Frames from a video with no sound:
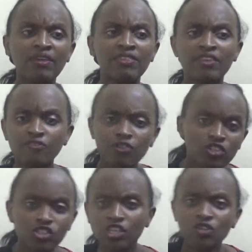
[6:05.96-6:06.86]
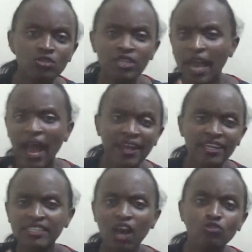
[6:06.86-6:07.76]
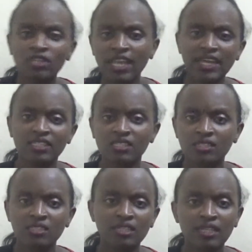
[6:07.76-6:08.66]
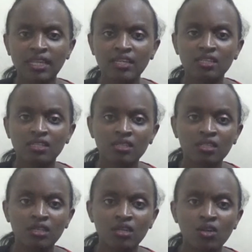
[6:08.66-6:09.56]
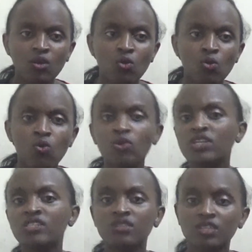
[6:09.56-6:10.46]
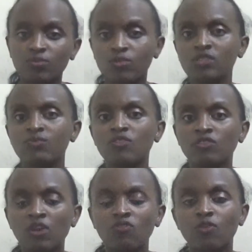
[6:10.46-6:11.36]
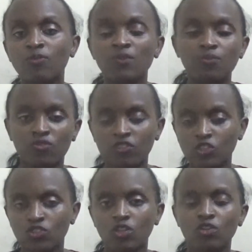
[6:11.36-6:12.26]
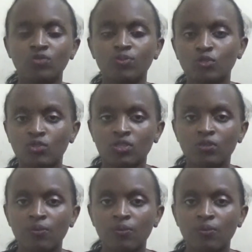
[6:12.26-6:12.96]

The fourth schedule hadn't outlined like who is responsible now for the provincial hospitals,